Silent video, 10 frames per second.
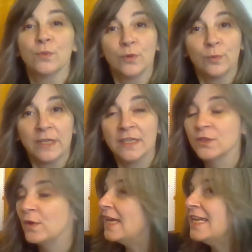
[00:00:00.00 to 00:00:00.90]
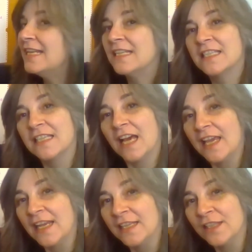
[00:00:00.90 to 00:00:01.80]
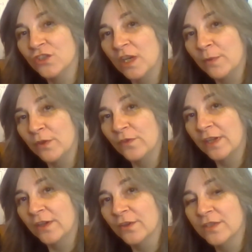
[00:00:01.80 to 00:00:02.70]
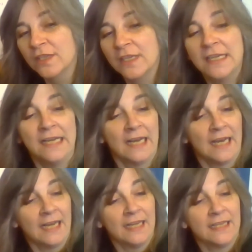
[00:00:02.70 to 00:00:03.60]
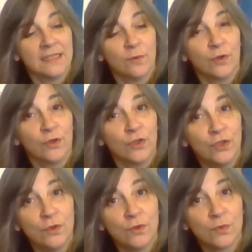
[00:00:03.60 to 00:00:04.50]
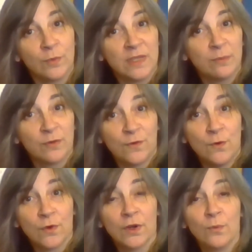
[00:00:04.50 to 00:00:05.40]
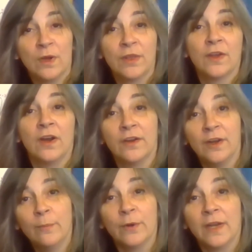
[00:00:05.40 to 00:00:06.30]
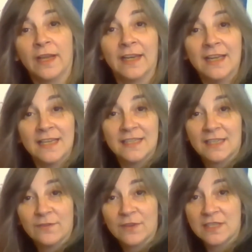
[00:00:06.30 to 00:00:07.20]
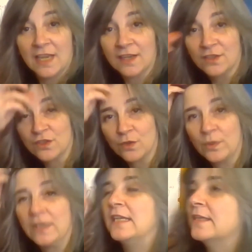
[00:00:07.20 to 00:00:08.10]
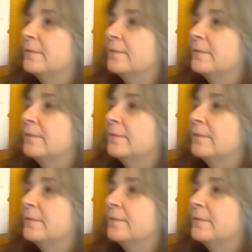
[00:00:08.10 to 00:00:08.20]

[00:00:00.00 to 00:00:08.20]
would be, so inside the shape of the fingers. And we're going to use what we did before with our number line to give us the answers that we need.